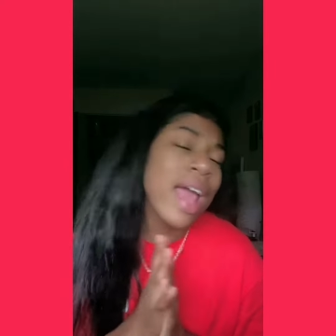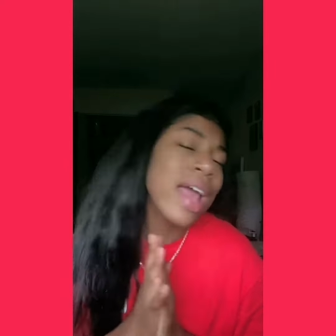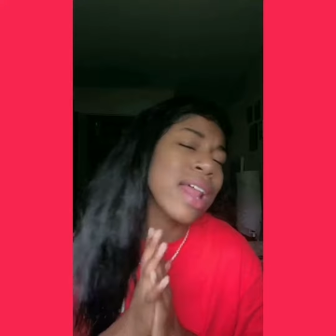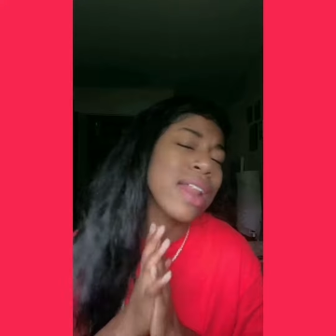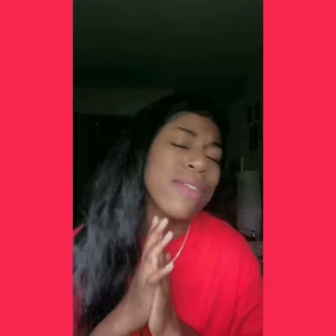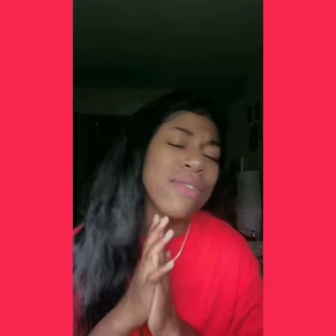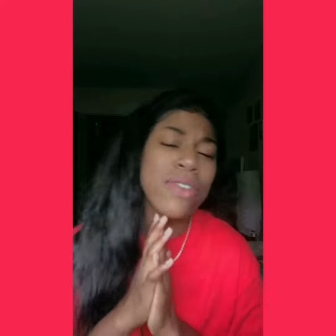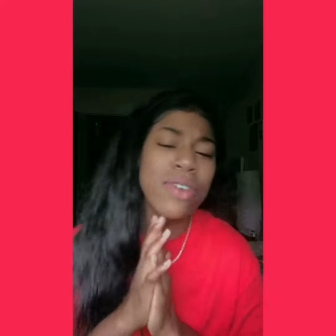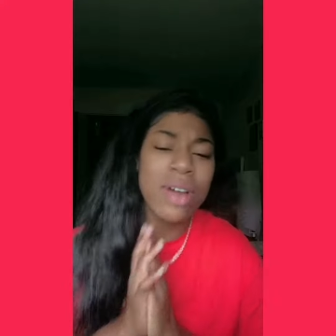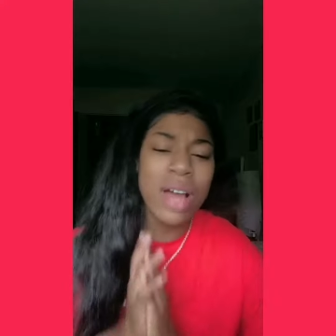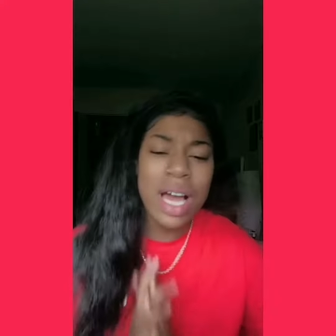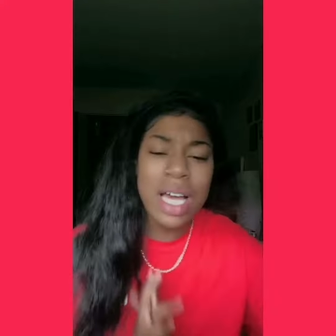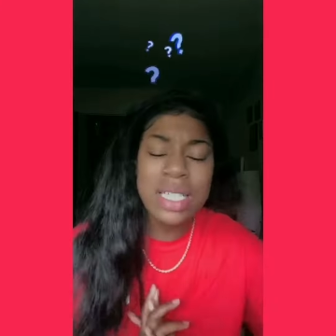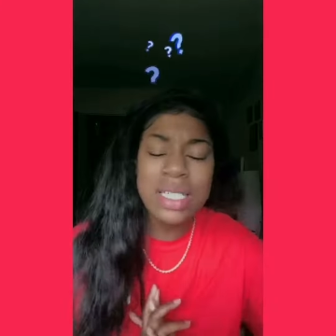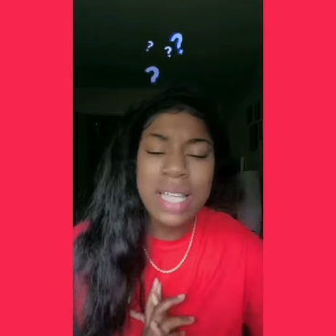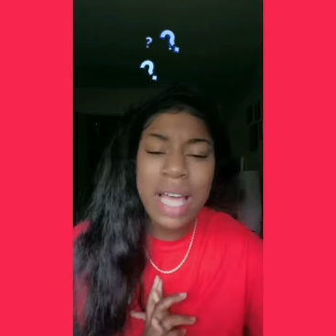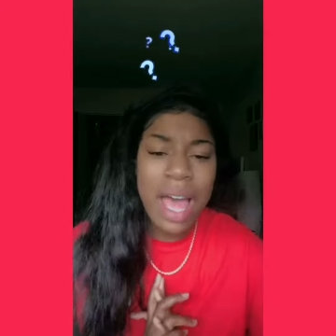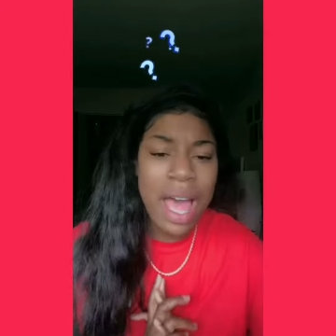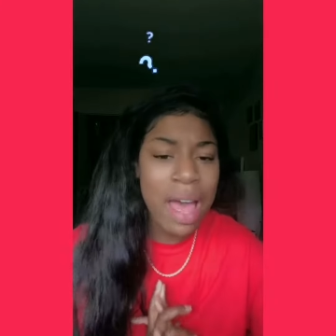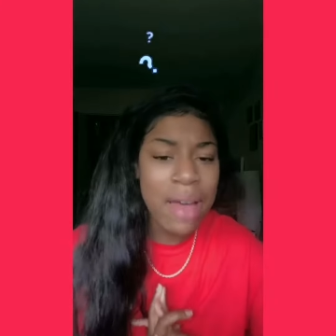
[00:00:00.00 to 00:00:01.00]
And if you
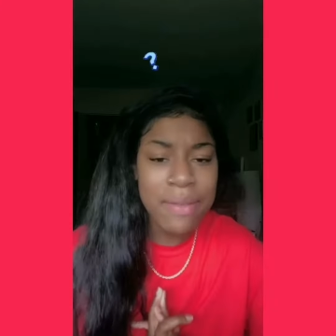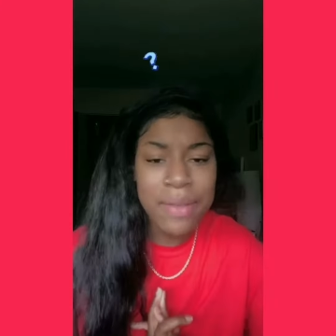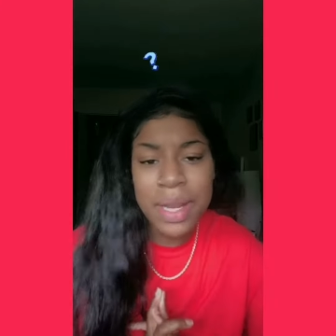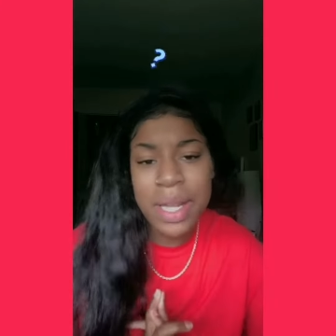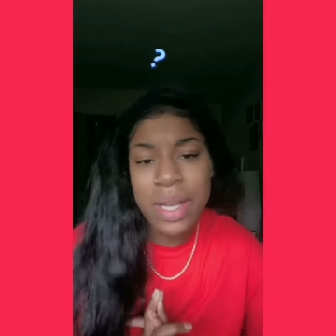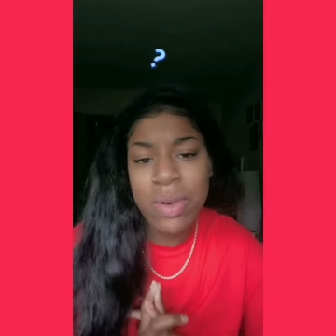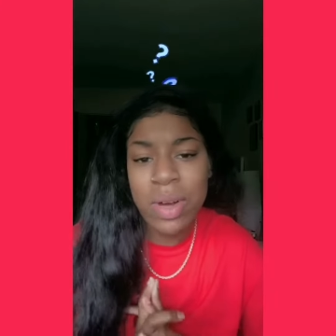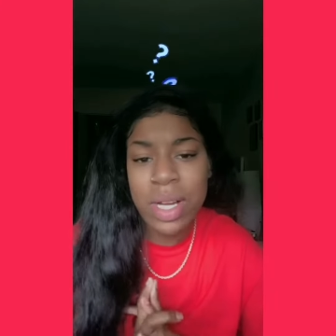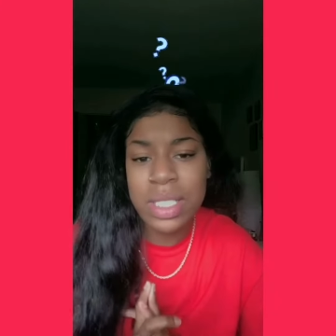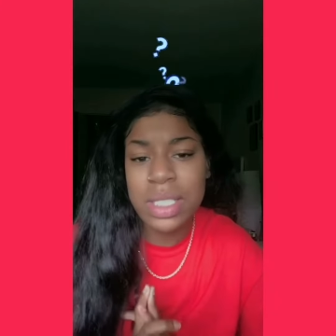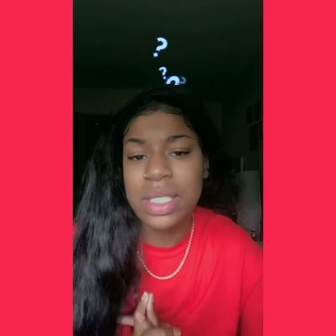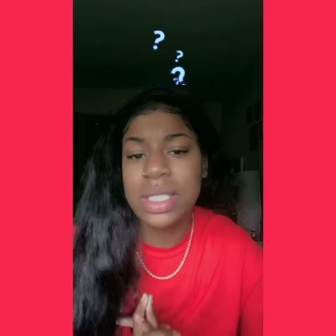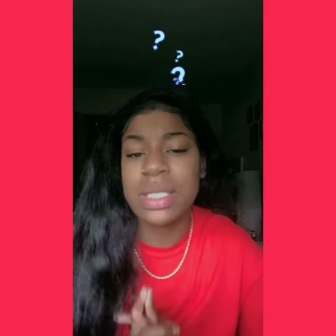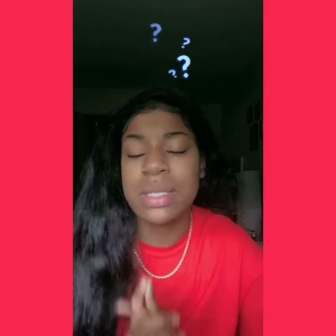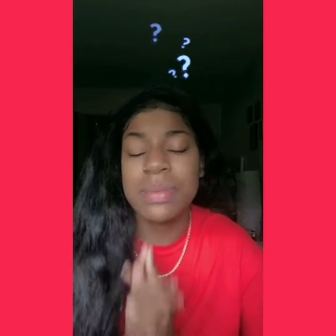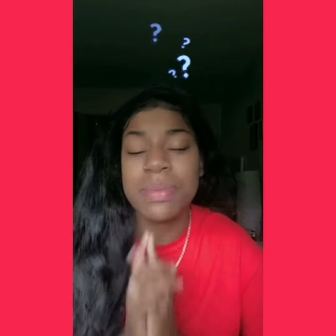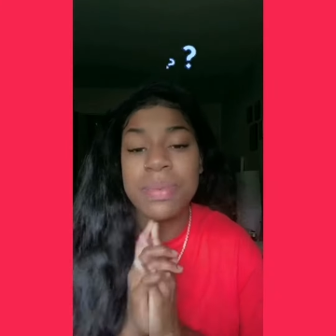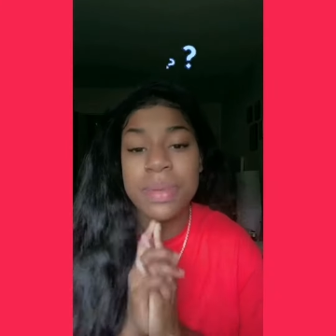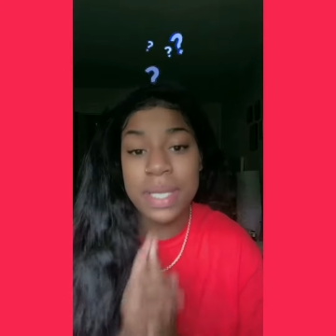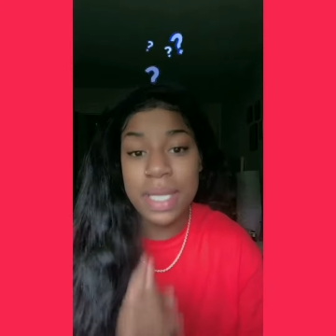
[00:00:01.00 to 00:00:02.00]
guys have any questions,
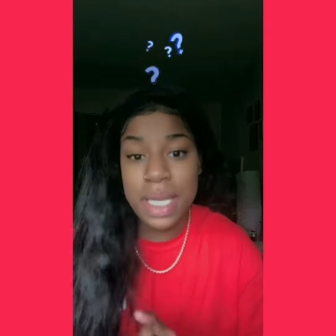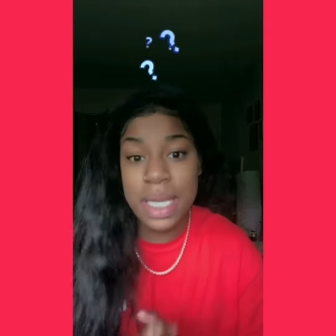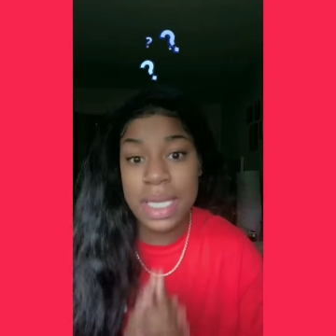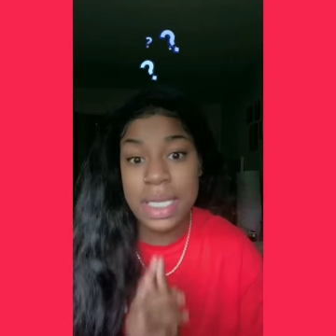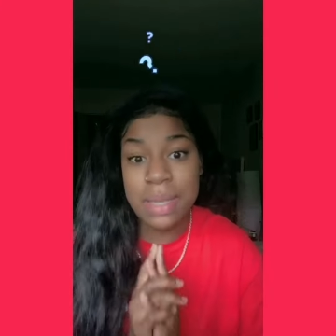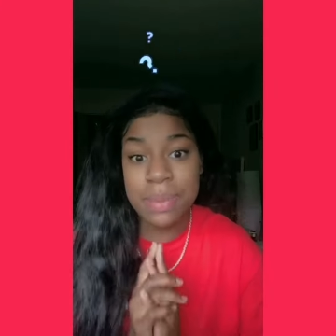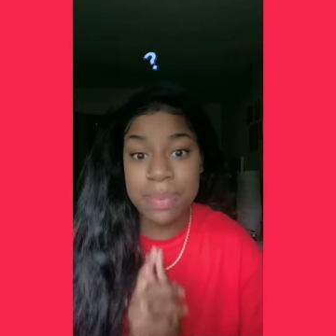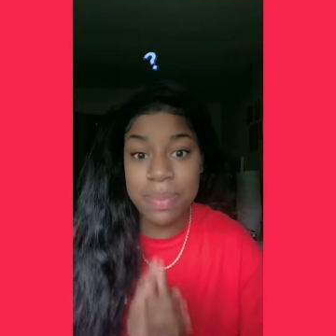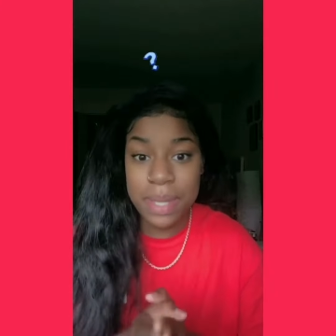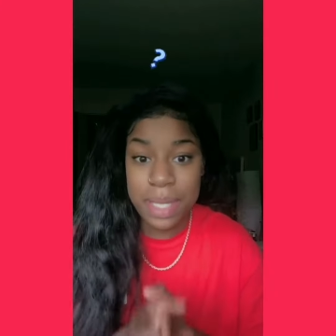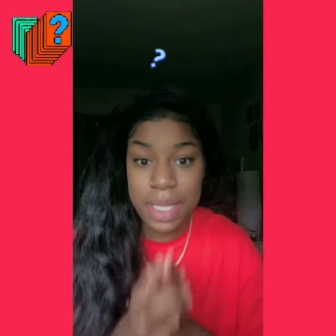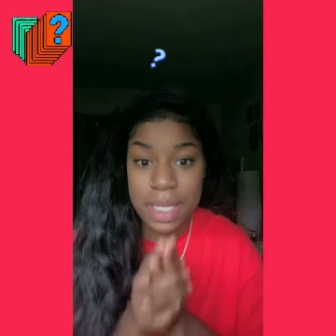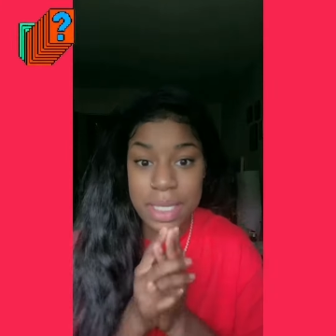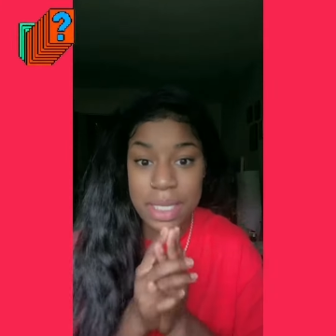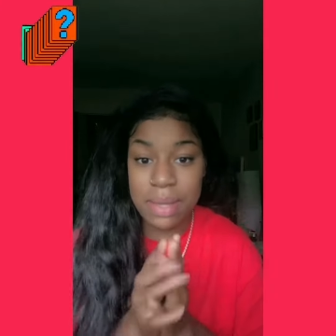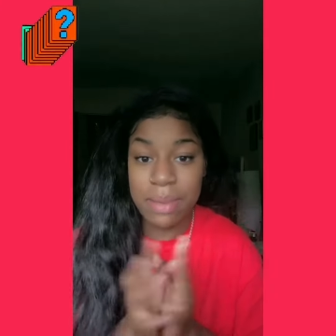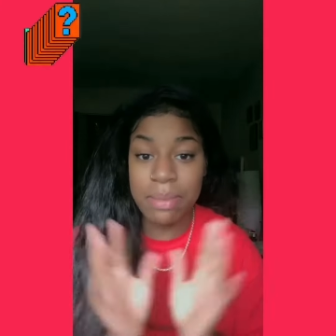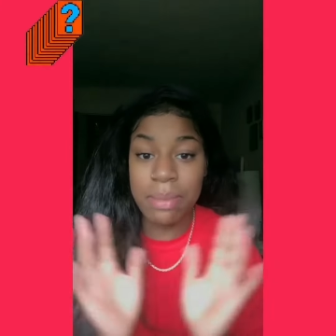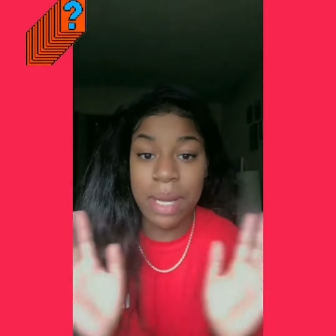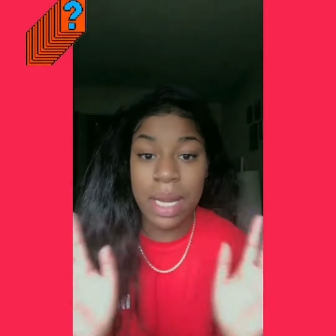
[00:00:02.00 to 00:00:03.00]
please leave
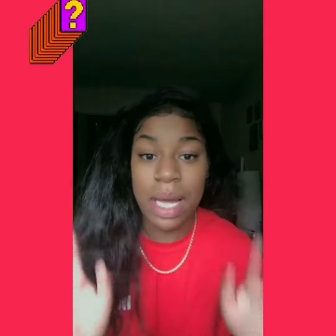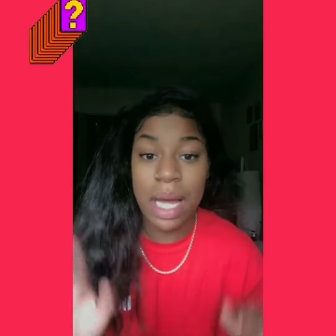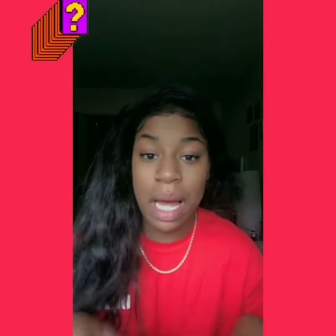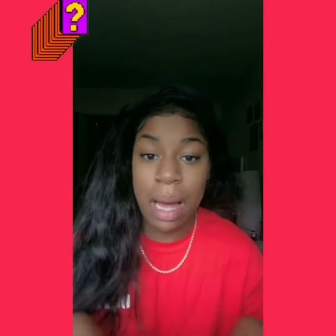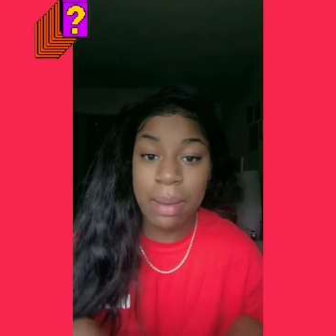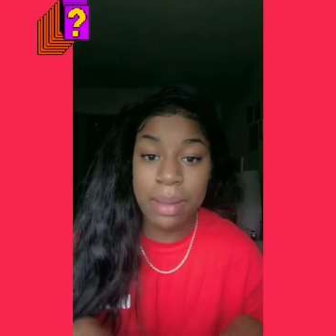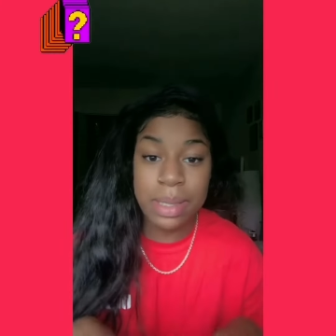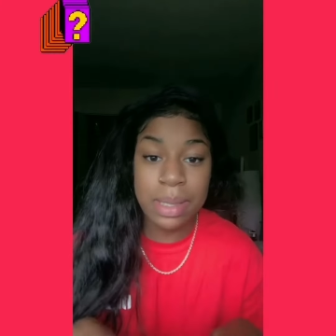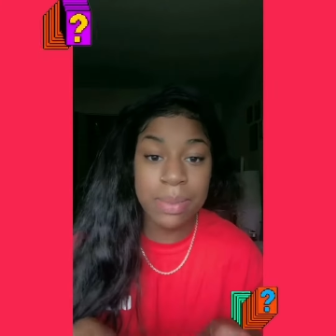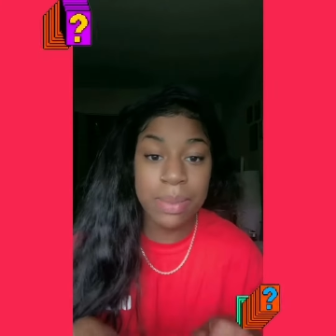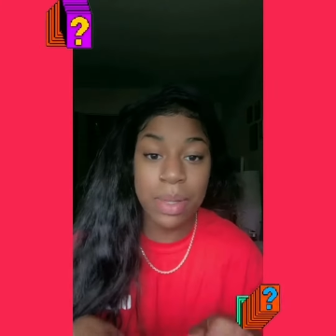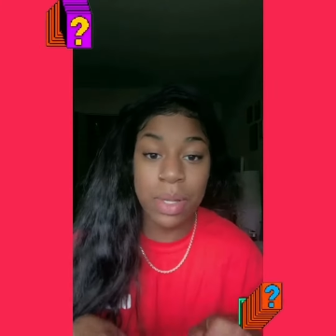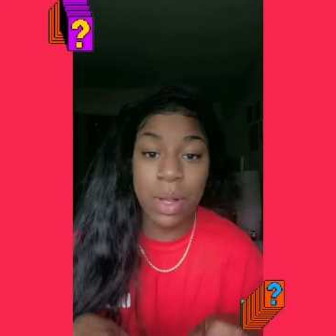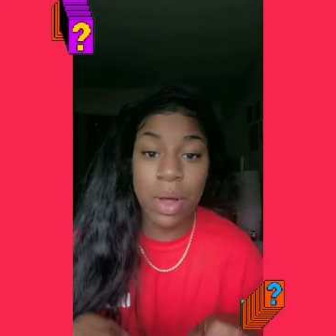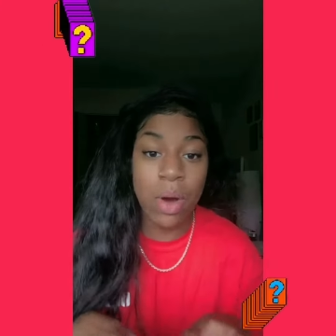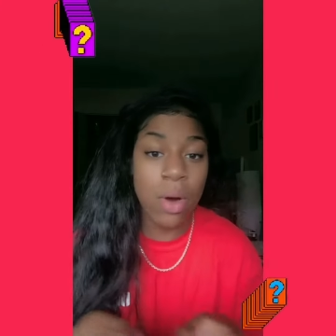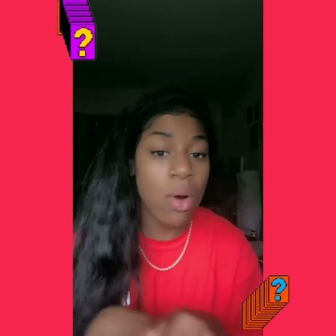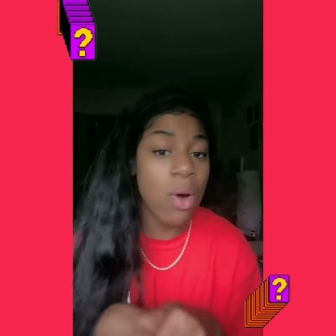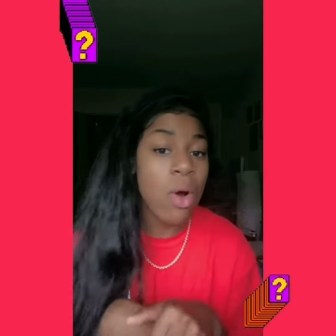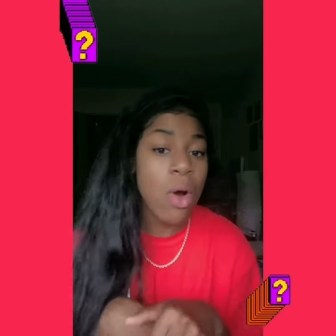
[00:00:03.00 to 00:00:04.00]
them in the comments
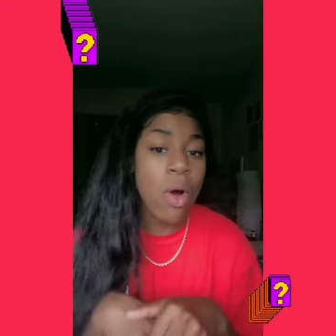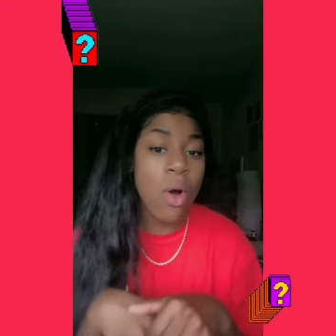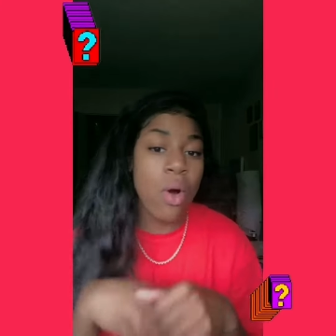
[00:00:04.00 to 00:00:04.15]
below.